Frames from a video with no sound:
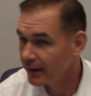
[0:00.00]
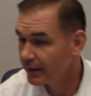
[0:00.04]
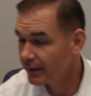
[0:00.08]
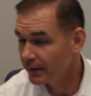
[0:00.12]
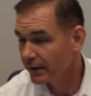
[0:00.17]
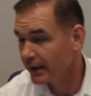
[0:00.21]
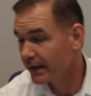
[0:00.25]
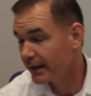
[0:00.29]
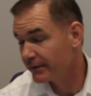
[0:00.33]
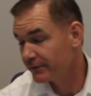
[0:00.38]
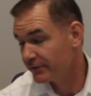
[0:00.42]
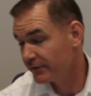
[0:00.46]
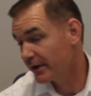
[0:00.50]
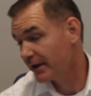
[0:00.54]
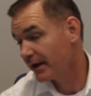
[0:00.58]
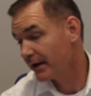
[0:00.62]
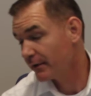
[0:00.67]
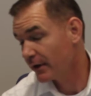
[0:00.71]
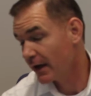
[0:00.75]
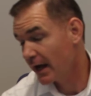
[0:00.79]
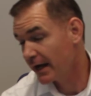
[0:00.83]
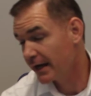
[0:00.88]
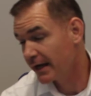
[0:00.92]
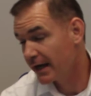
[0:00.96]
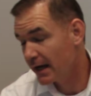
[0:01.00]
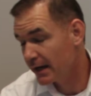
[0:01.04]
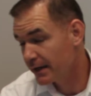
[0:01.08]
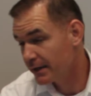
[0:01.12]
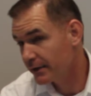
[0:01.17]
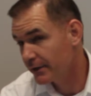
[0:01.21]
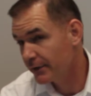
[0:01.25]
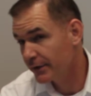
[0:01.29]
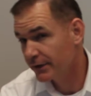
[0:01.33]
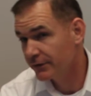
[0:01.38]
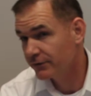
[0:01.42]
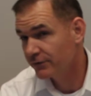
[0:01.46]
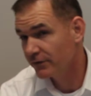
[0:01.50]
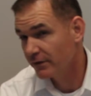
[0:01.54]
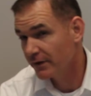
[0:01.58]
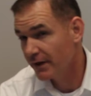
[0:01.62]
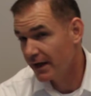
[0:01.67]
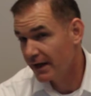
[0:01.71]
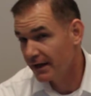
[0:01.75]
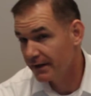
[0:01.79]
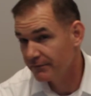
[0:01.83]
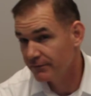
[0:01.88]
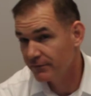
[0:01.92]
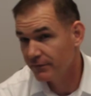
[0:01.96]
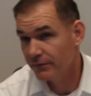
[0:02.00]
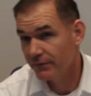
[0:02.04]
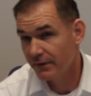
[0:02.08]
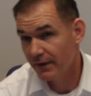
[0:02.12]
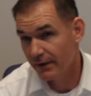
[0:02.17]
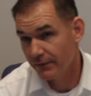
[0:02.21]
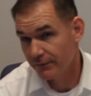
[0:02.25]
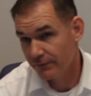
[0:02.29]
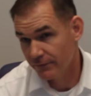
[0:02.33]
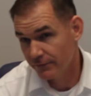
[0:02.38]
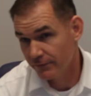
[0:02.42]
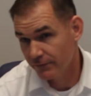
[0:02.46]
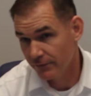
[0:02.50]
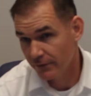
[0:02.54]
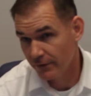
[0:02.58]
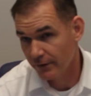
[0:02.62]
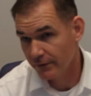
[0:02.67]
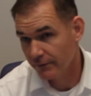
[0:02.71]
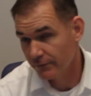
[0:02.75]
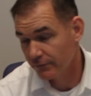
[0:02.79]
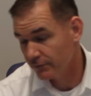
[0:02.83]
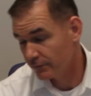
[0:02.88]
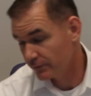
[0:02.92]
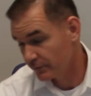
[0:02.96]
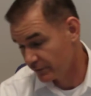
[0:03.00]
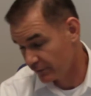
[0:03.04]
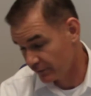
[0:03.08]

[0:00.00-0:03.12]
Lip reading: Like I said, I got here in July of 2006,